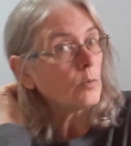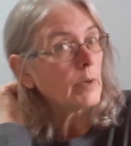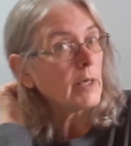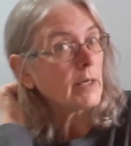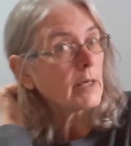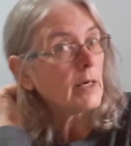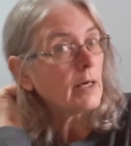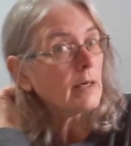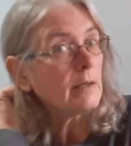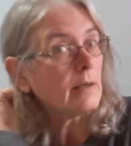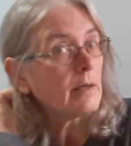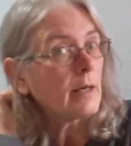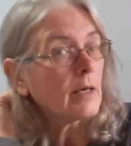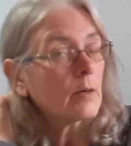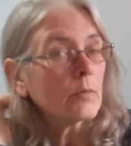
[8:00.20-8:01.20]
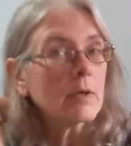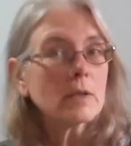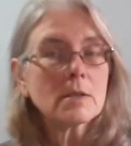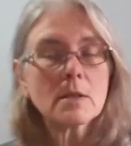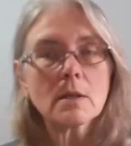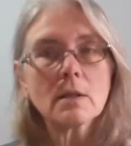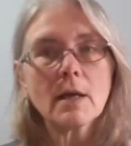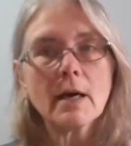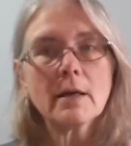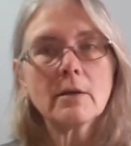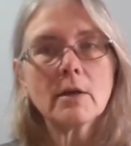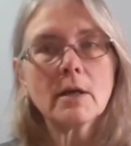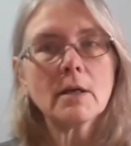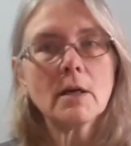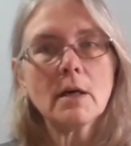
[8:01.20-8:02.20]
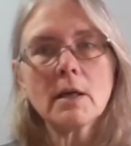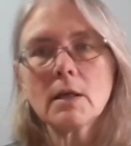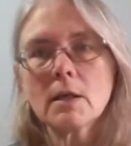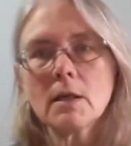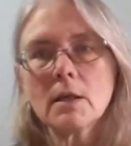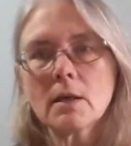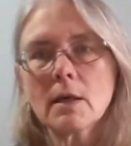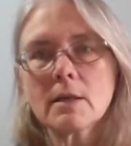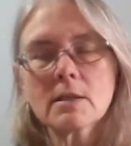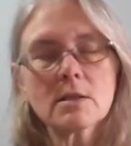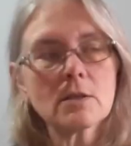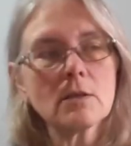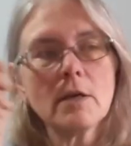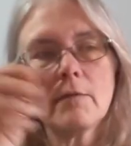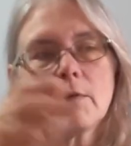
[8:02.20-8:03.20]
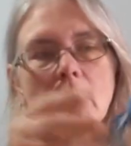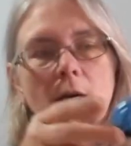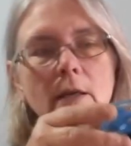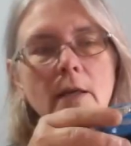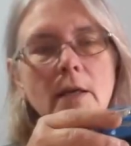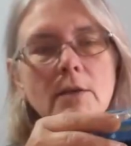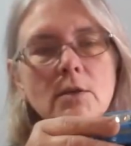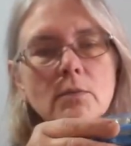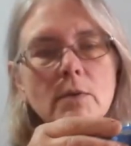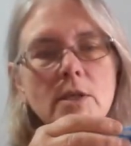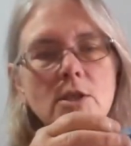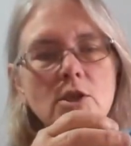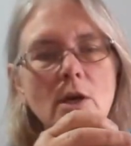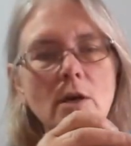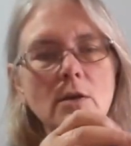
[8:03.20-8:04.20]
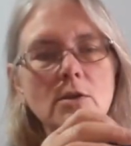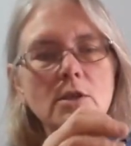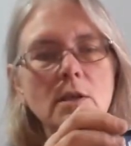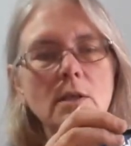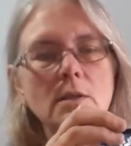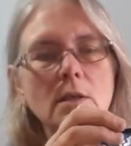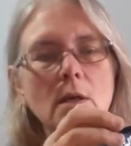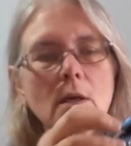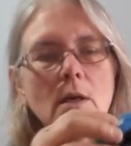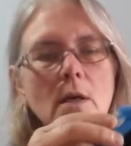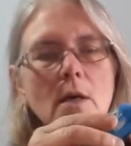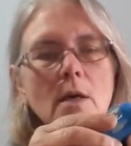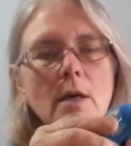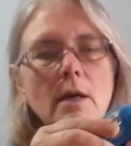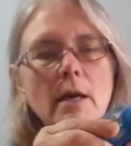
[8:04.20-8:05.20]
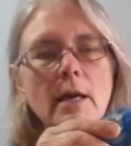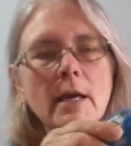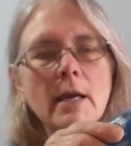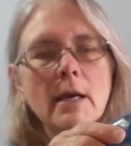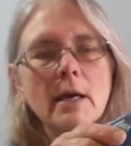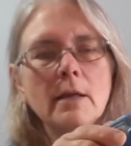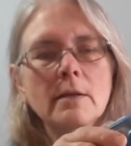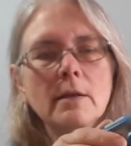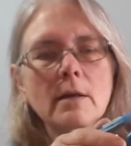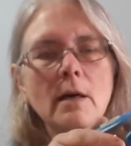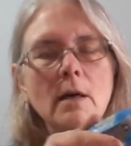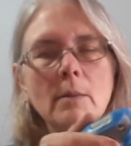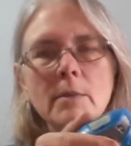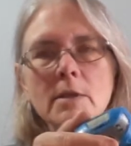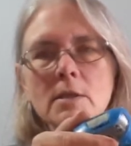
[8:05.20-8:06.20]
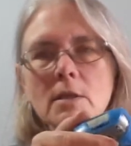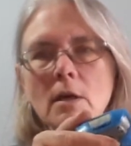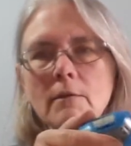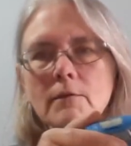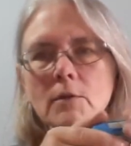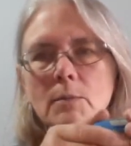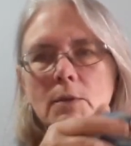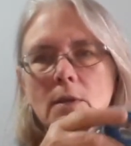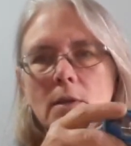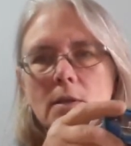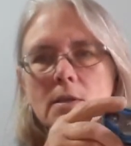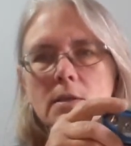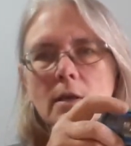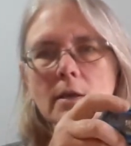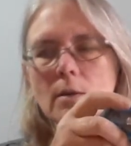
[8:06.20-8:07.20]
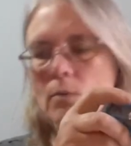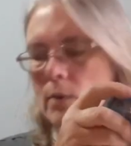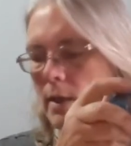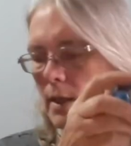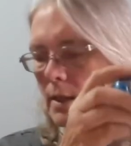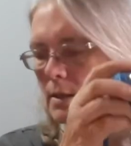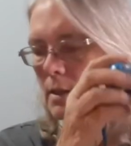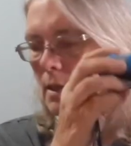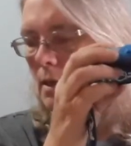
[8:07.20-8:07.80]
weekend, and we did a lot of night hiking. I still have not had to recharge it. And it's comfortable. It's lightweight.